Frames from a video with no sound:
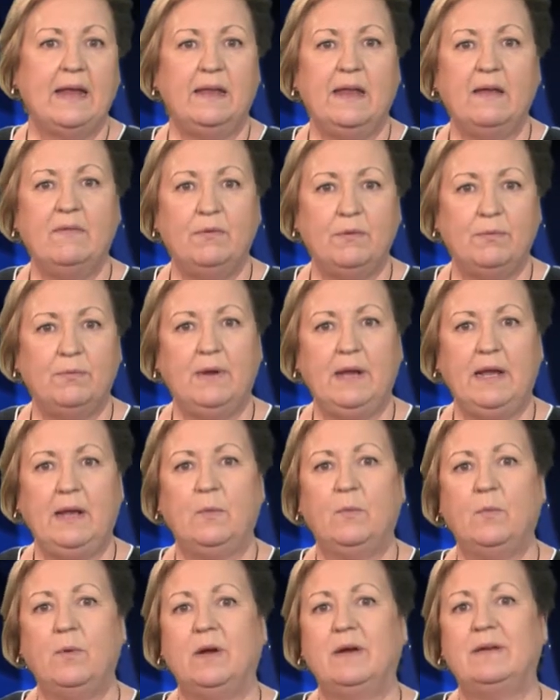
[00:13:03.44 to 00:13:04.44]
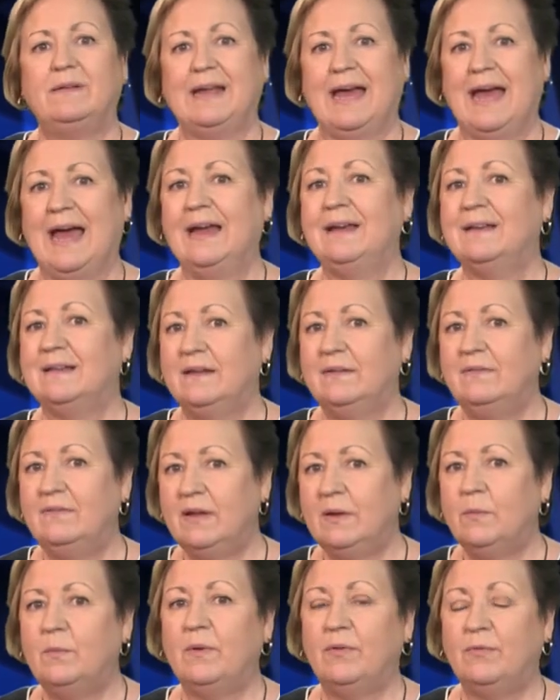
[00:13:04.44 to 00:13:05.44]
had never really worked
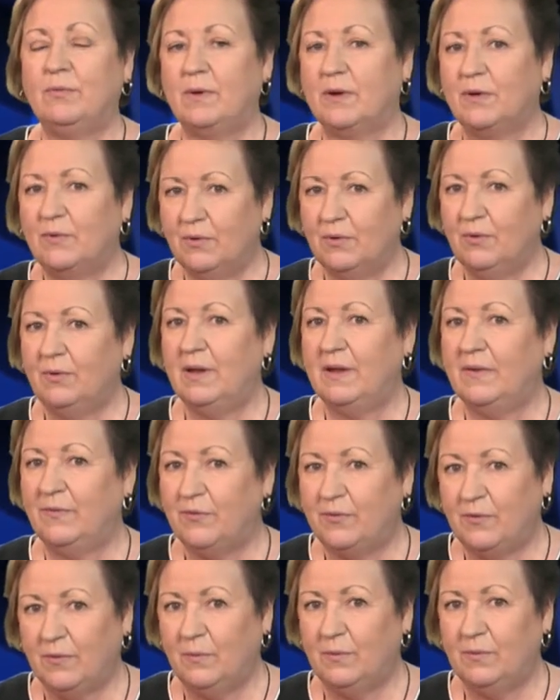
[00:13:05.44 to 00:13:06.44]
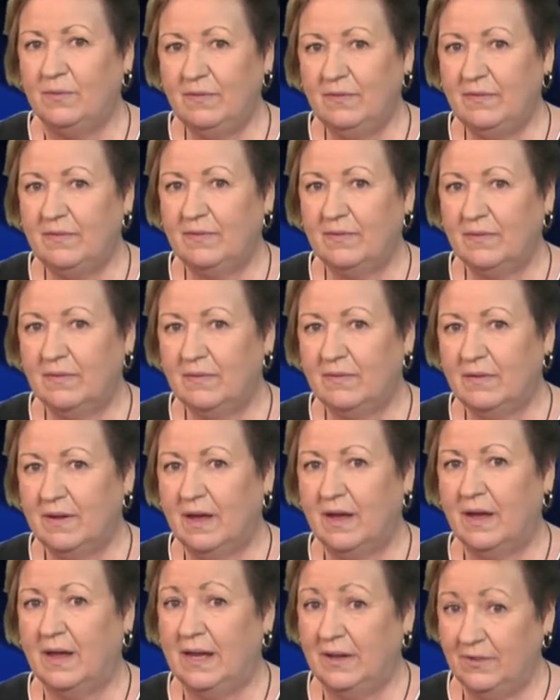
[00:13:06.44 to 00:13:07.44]
actively with recruiting students.
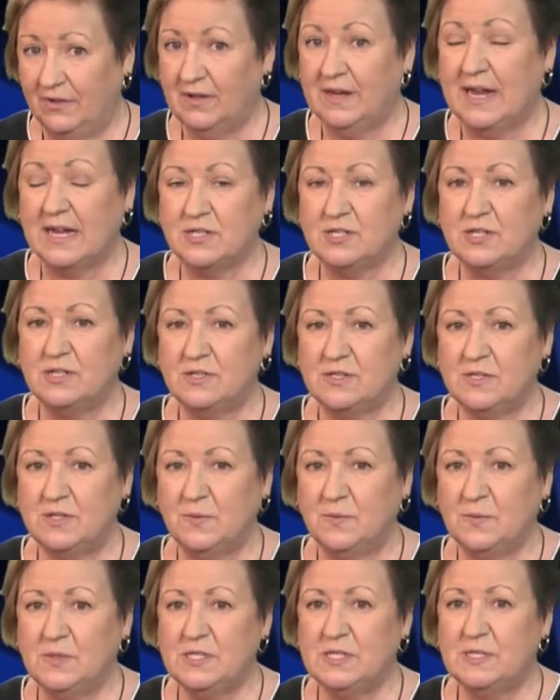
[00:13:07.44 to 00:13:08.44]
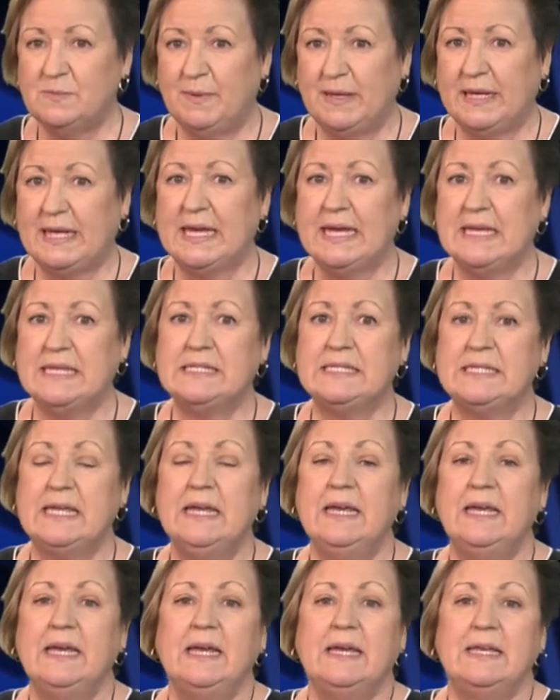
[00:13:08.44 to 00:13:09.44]
Uh, international students because
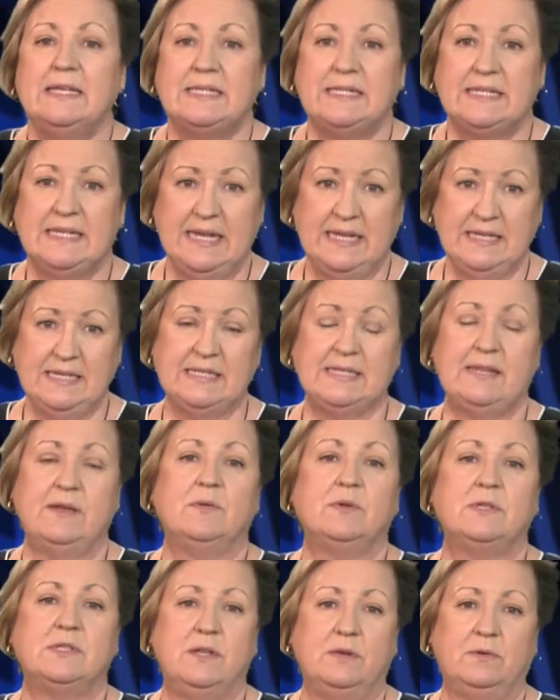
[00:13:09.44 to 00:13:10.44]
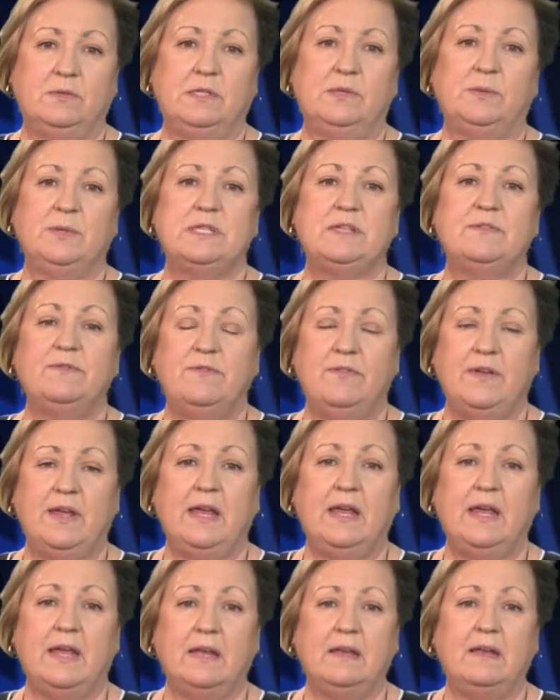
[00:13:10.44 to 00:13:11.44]
since there was no tuition
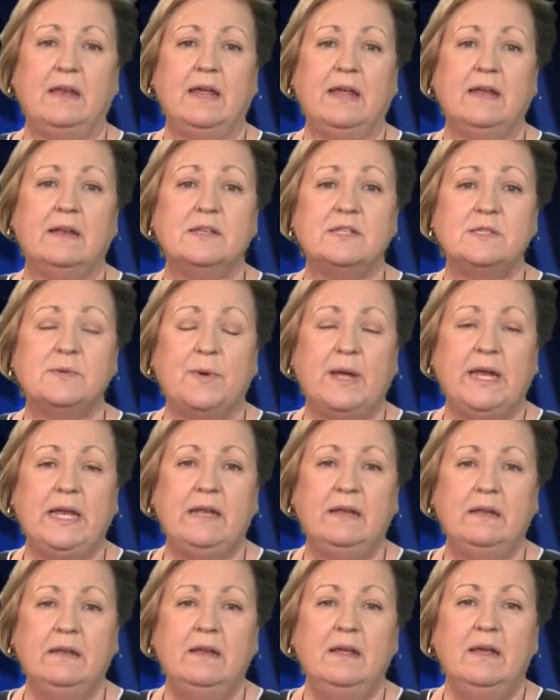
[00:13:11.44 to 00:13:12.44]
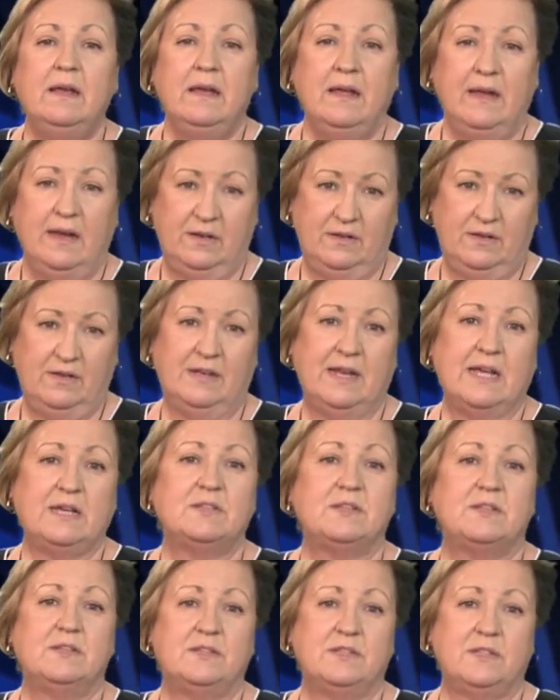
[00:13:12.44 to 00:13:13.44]
fee in, in Sweden,
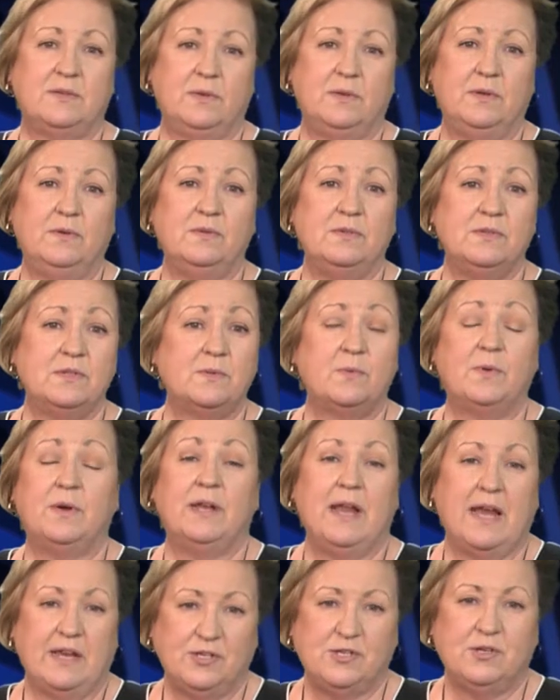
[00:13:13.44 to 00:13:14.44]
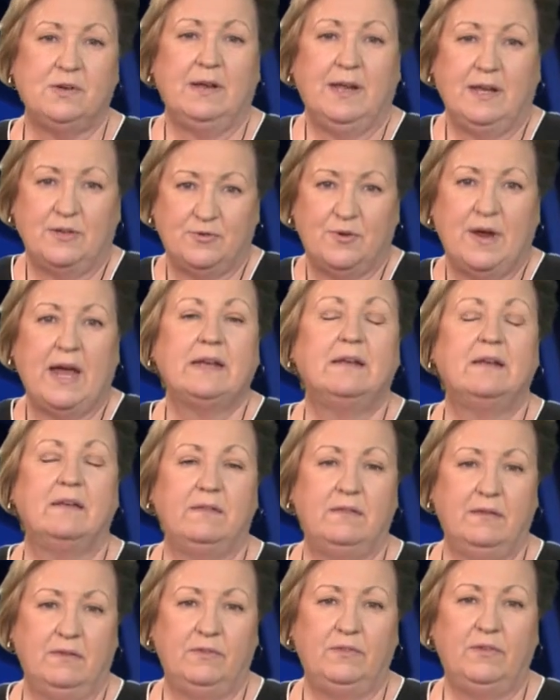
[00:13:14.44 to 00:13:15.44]
international students were naturally
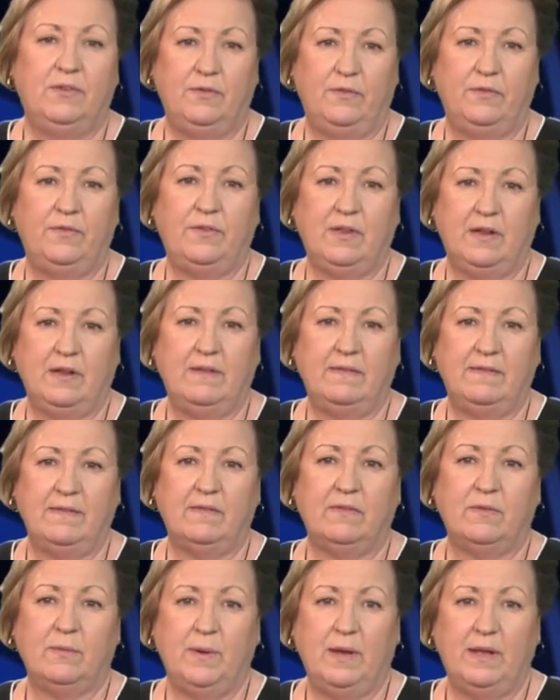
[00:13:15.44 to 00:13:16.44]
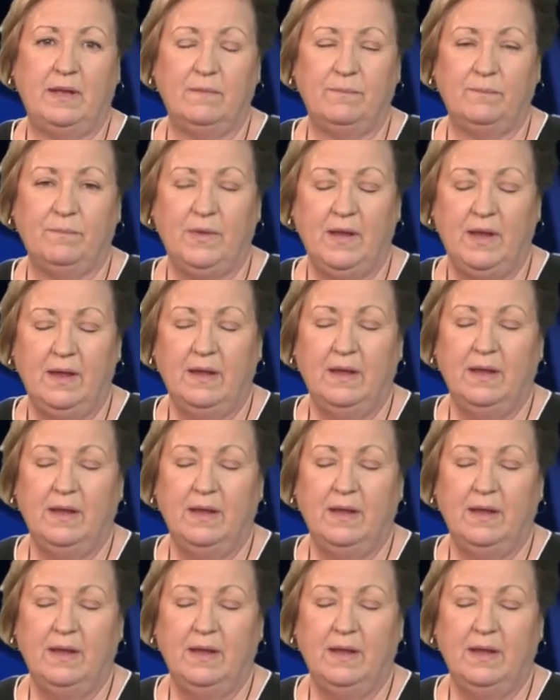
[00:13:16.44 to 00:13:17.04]
attracted to studies in Sweden.